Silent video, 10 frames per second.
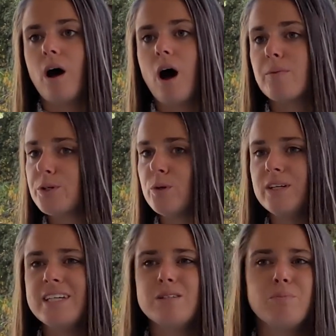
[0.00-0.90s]

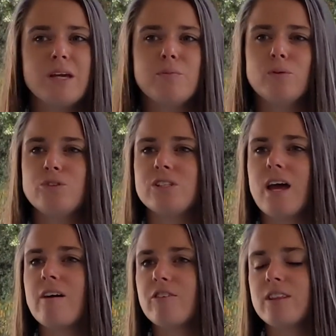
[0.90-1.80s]
opportunities, people, just
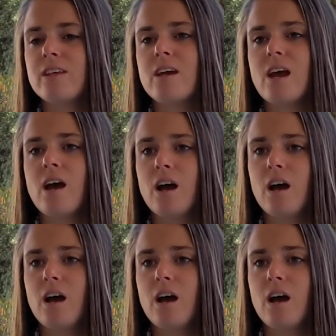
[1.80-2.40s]
everything.